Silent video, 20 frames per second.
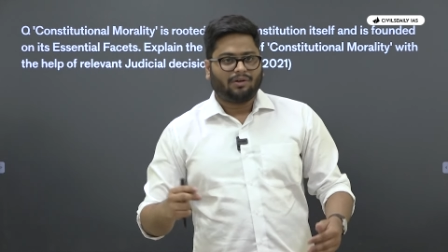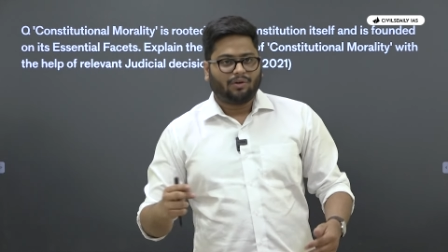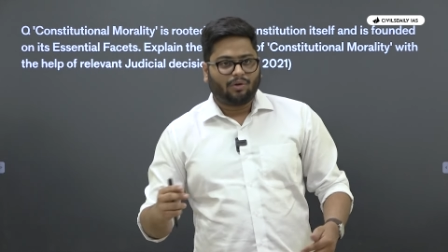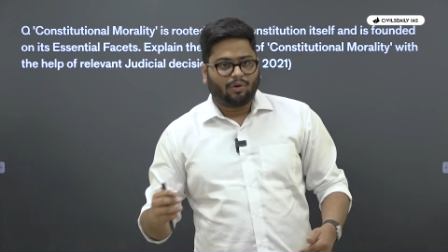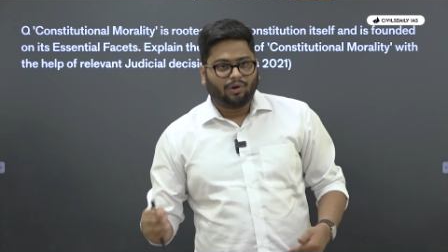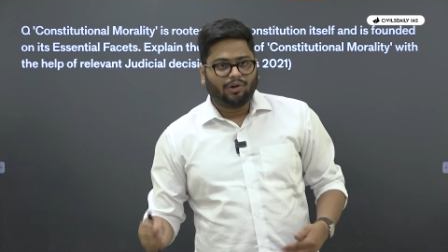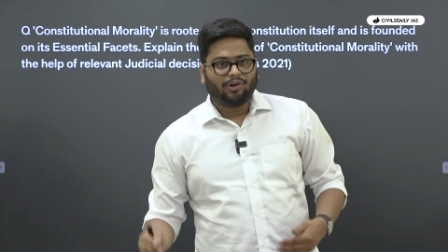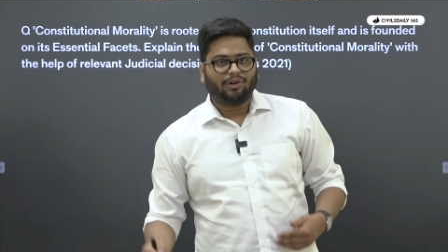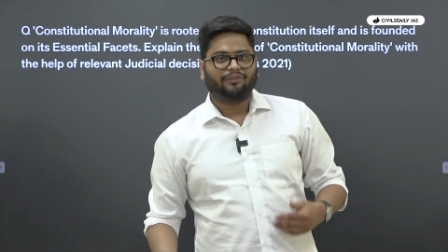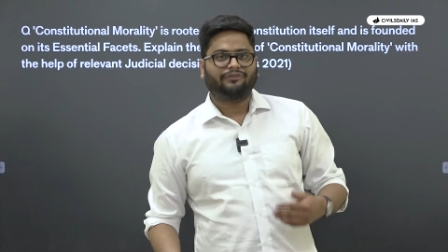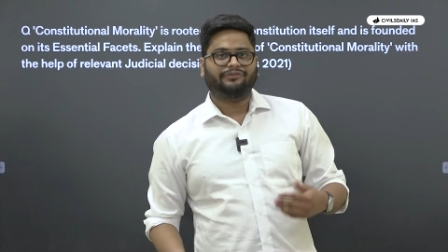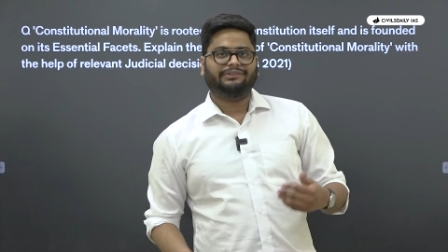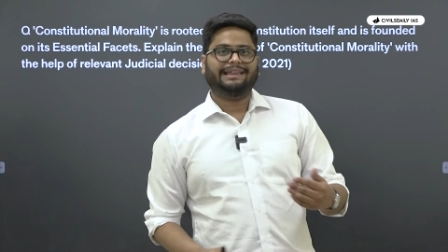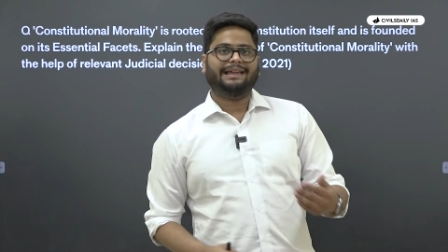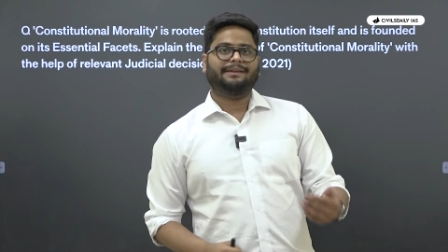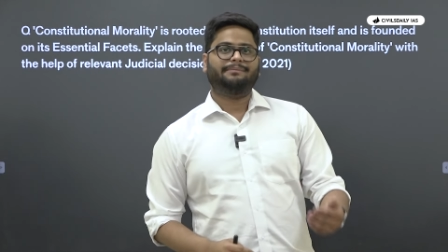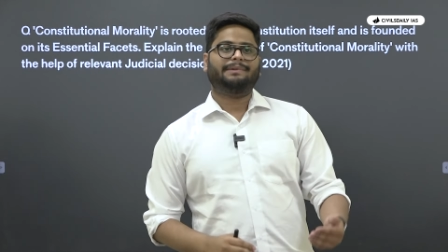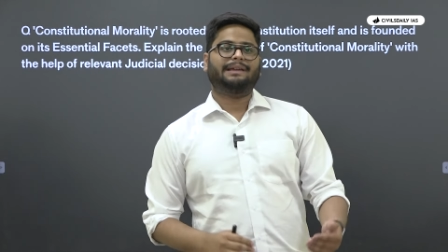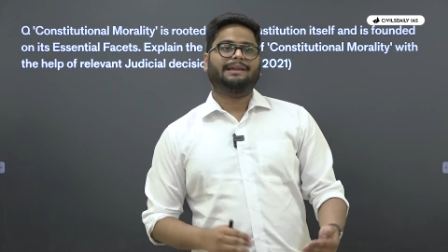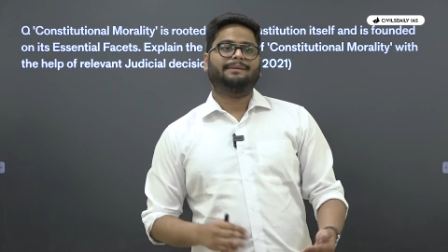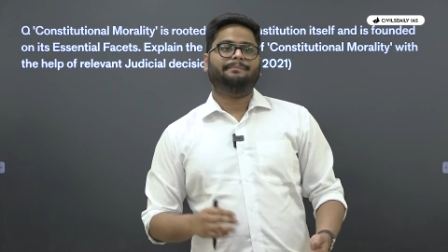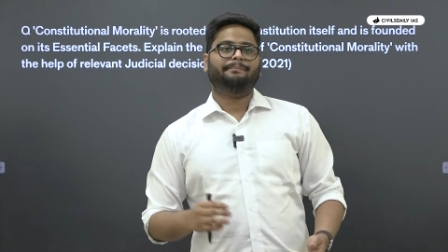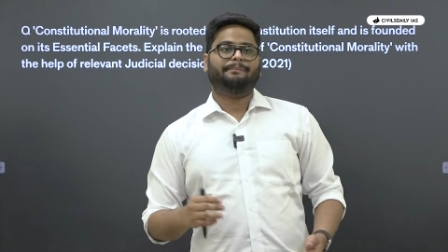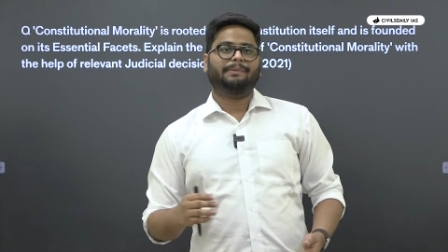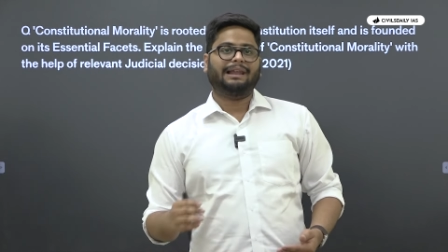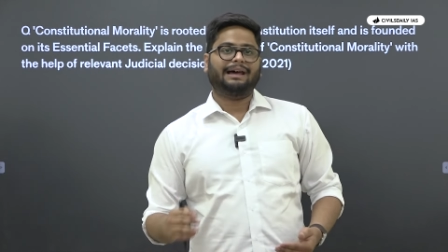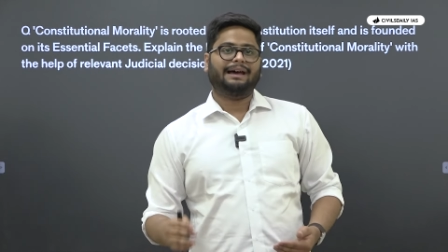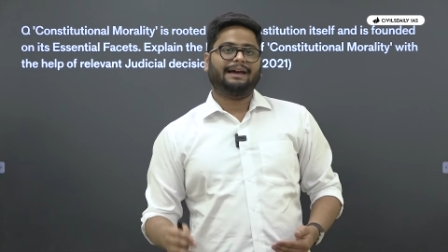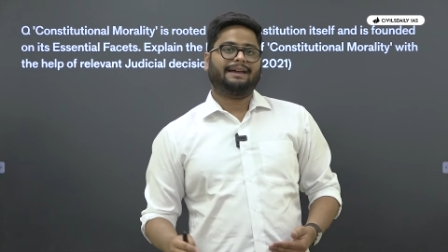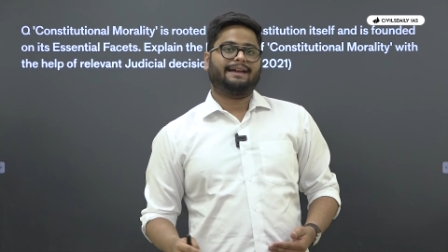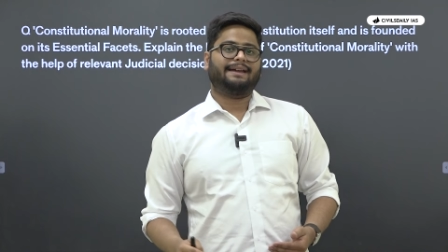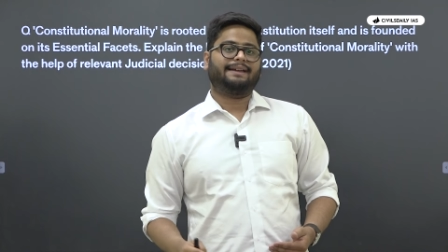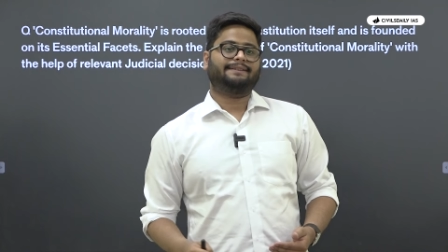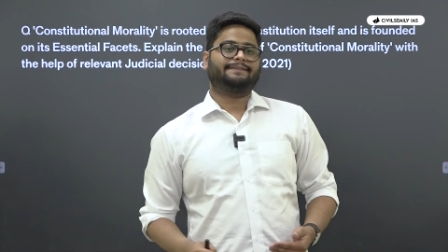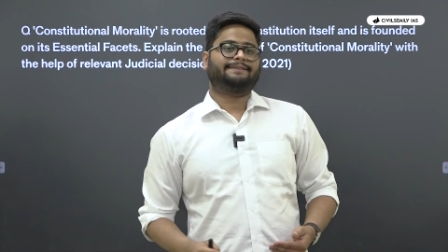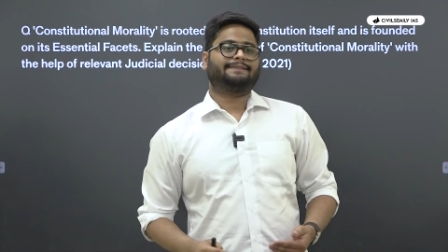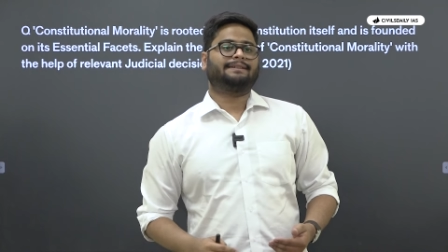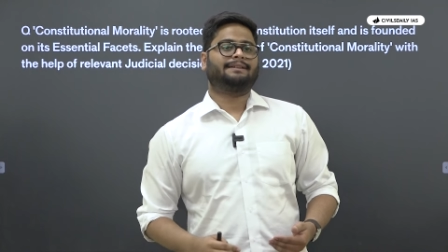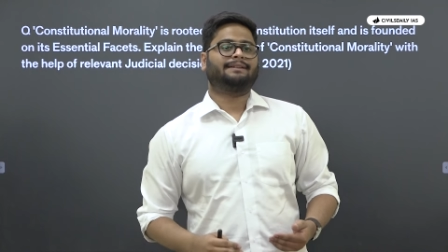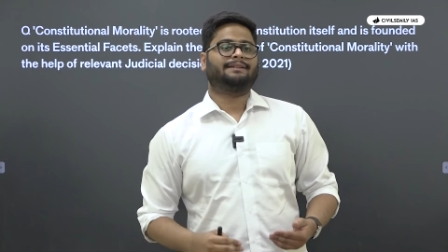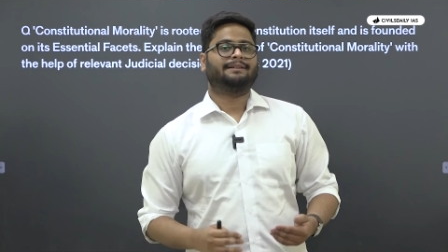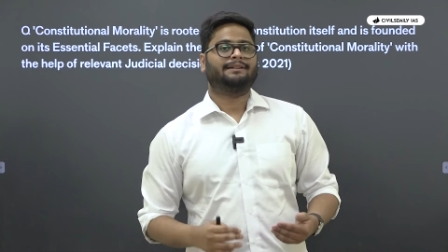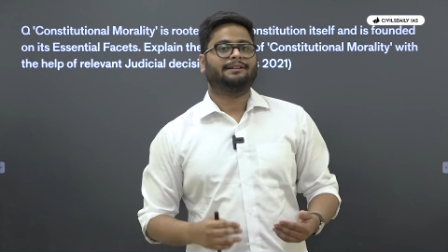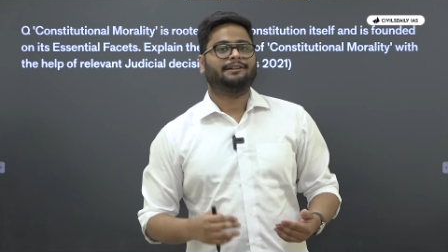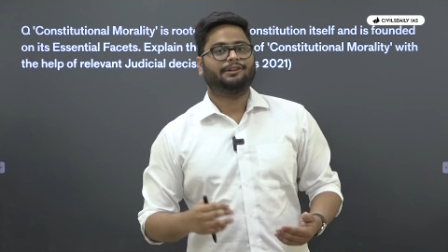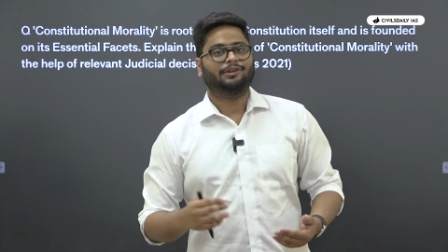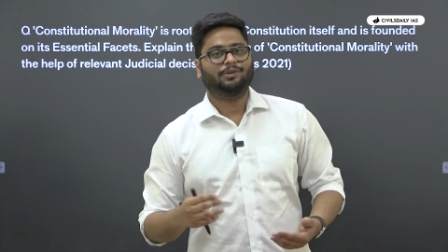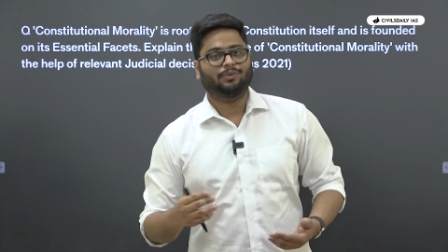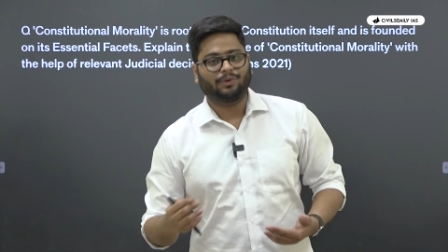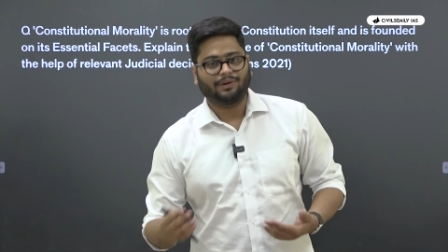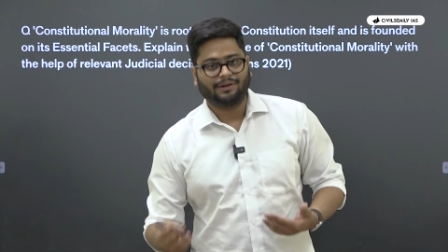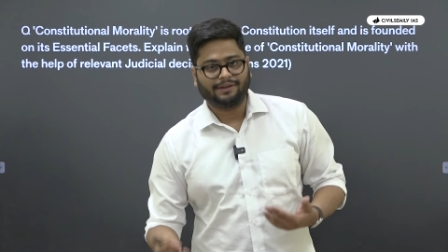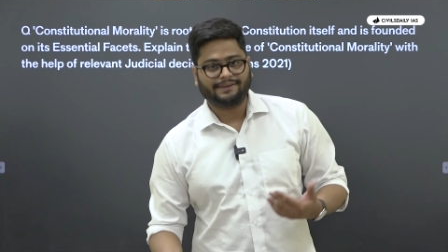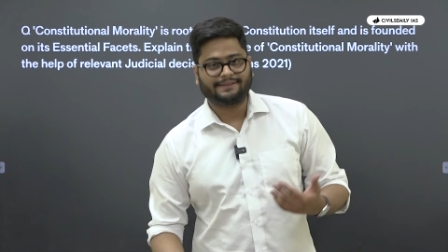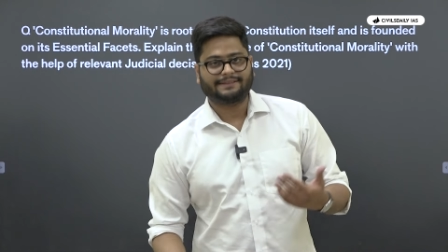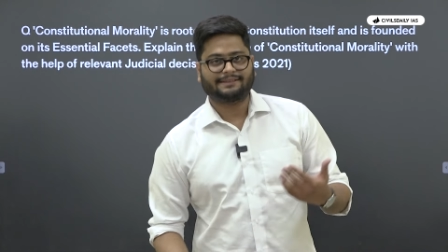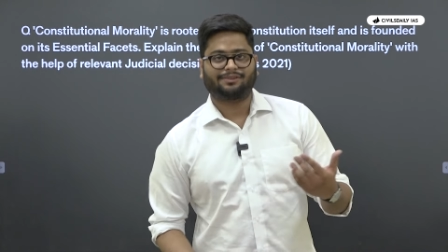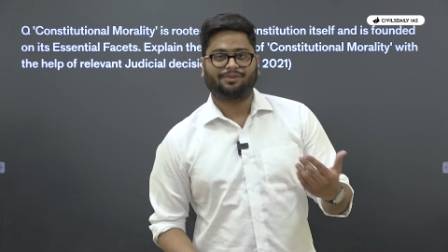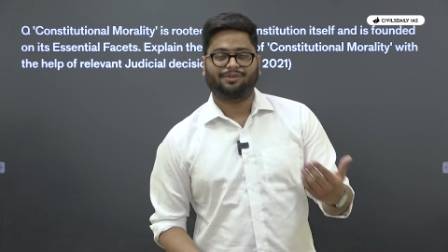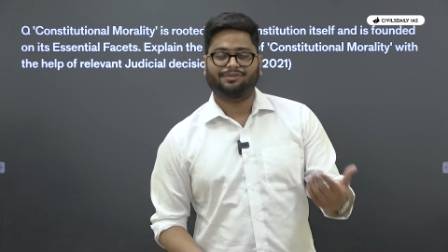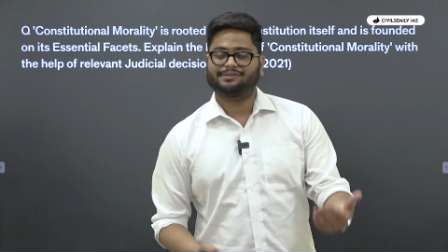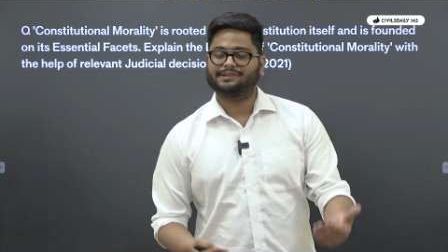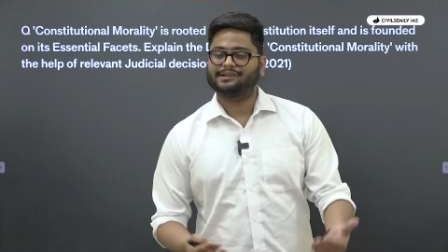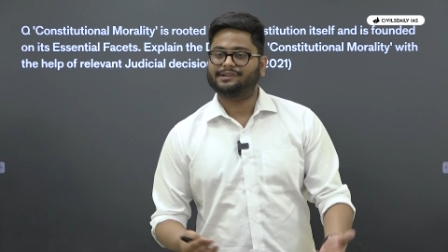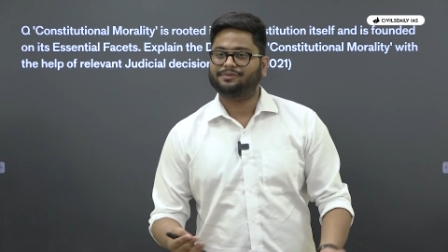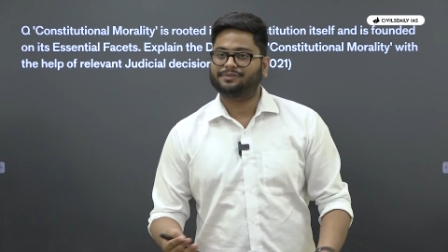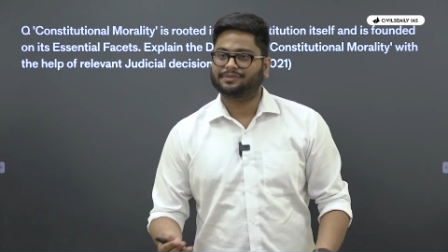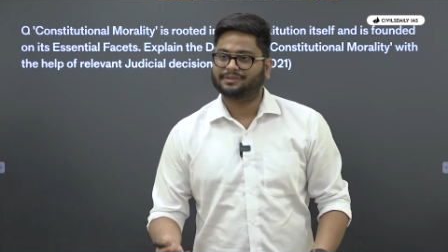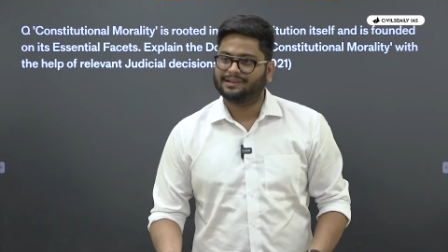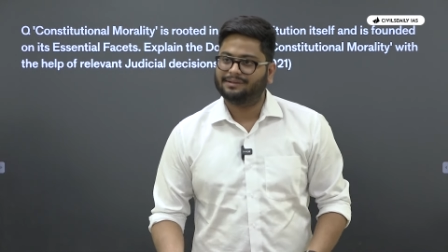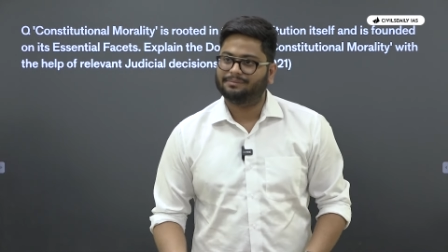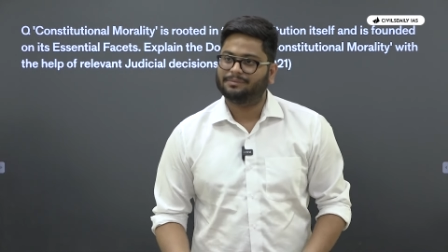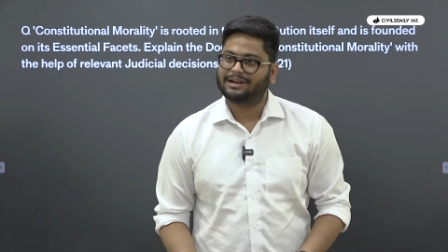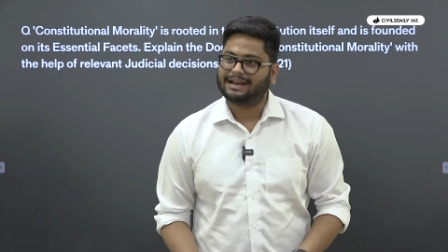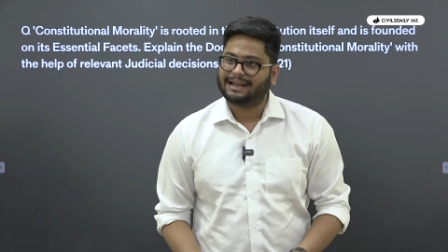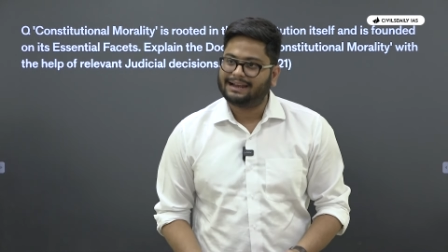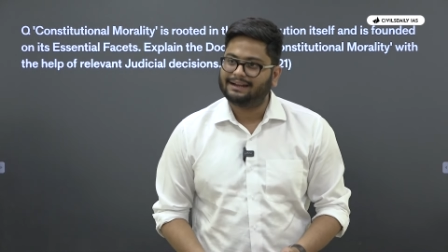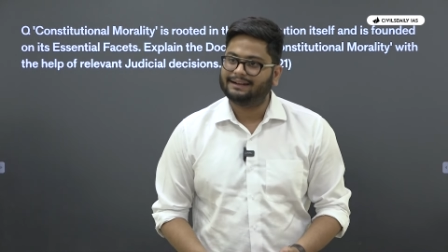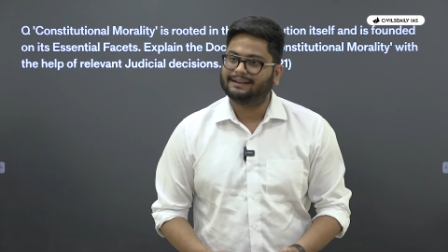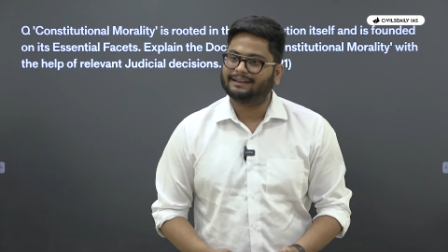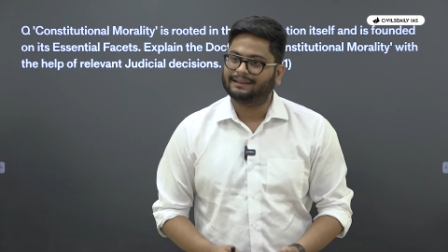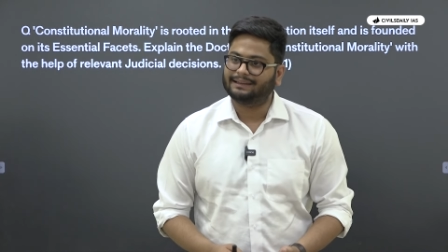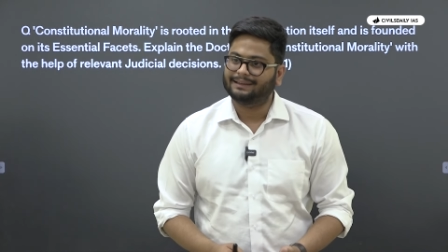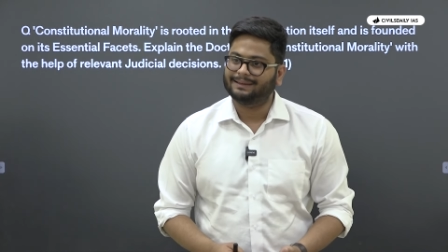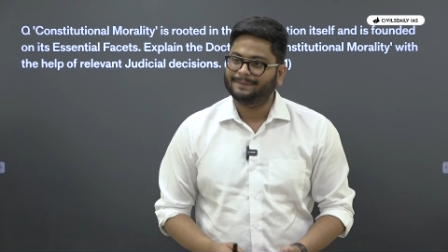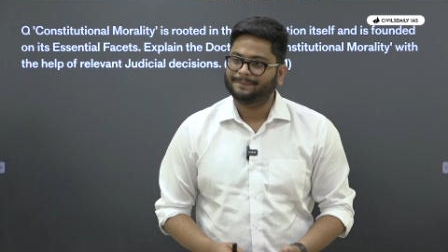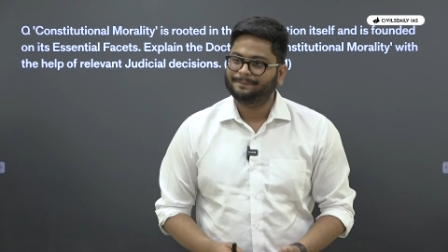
all of them implies towards constitutional morality.